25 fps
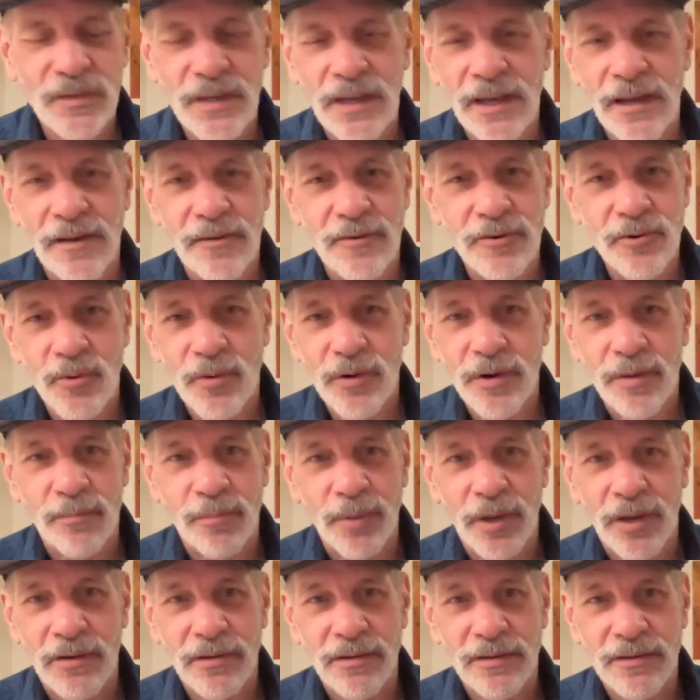Yeah, toward
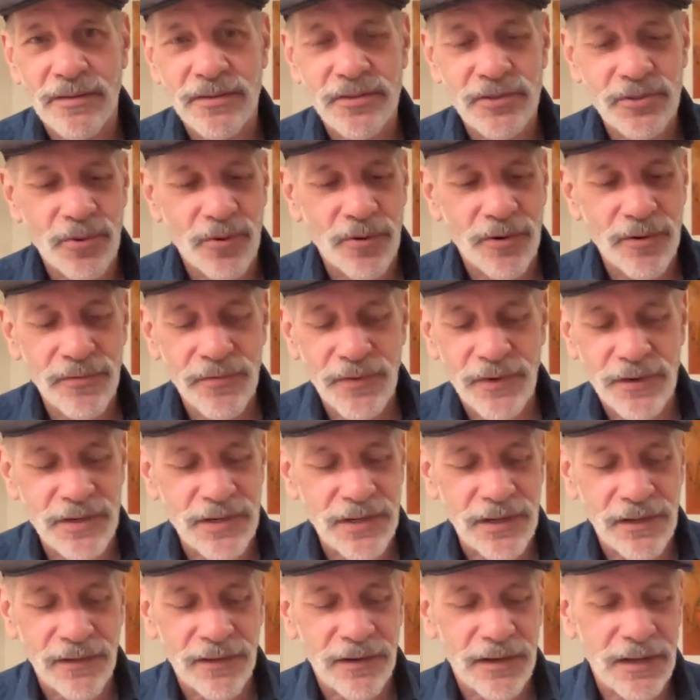abundance, toward
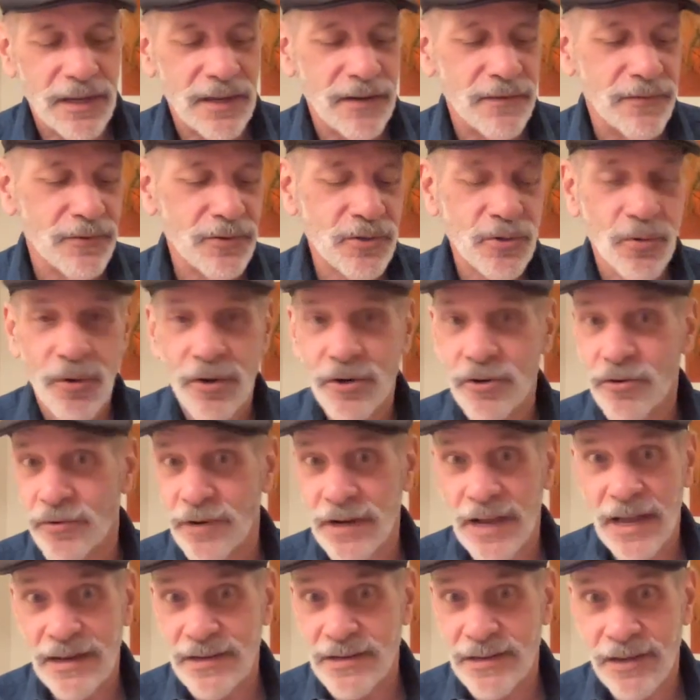fertility, toward
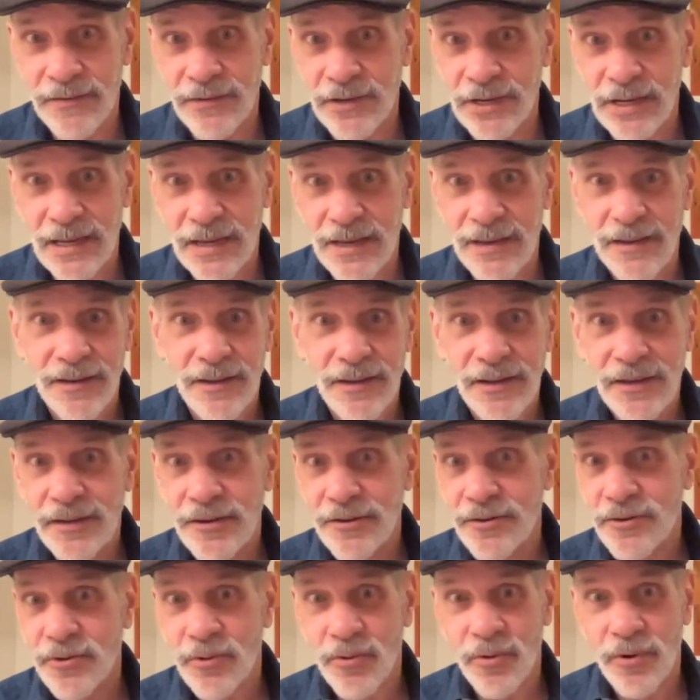creativity,
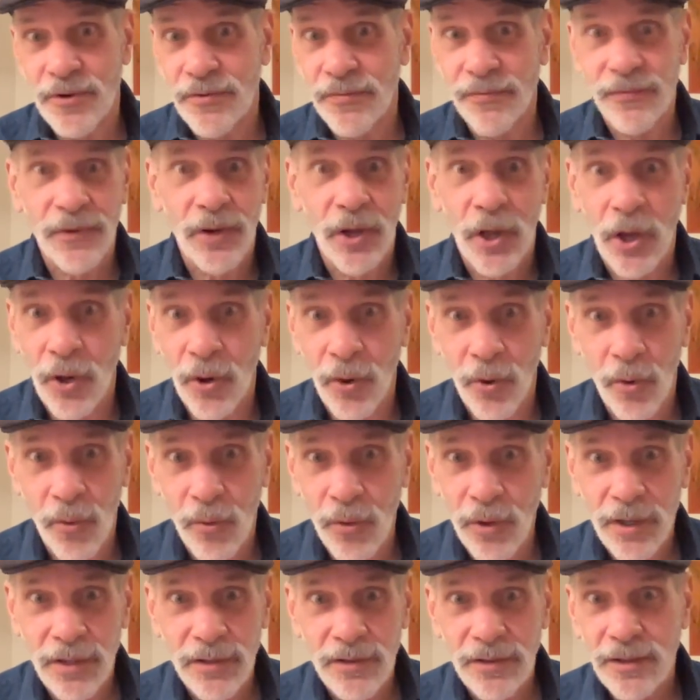toward
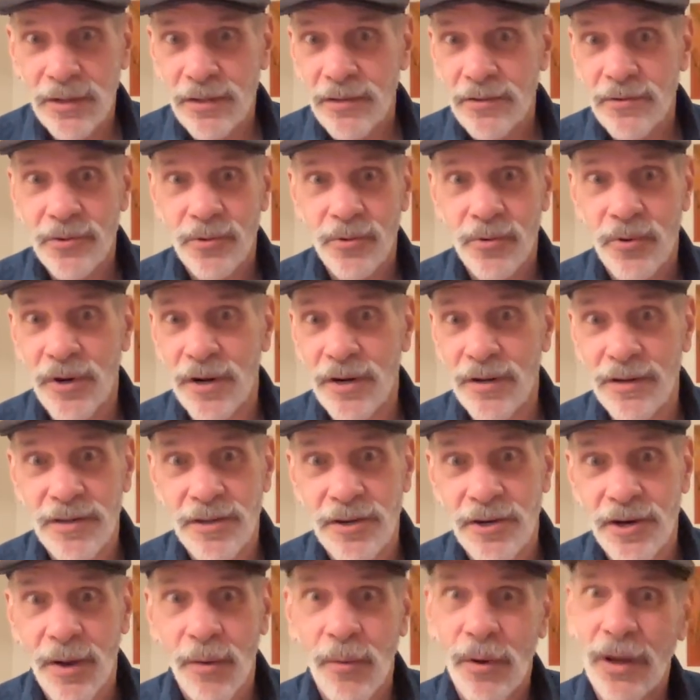flow,
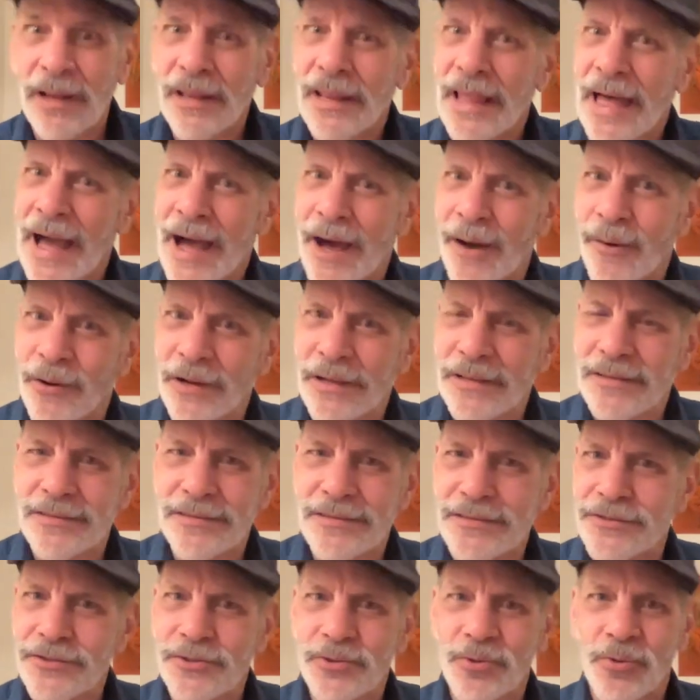toward you know
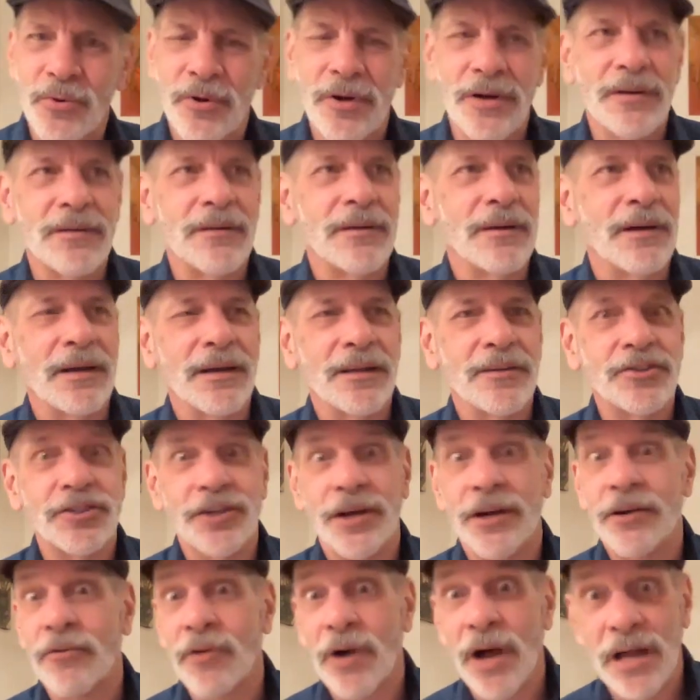allowance toward uh,
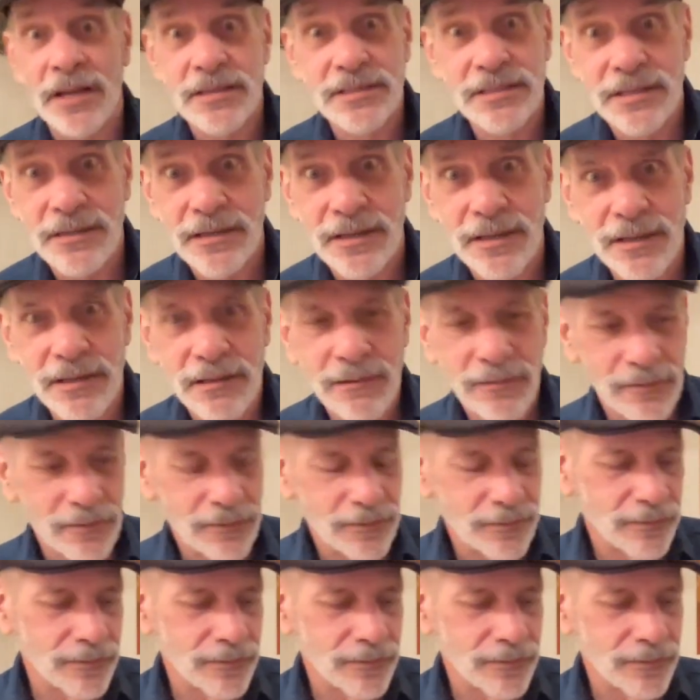generosity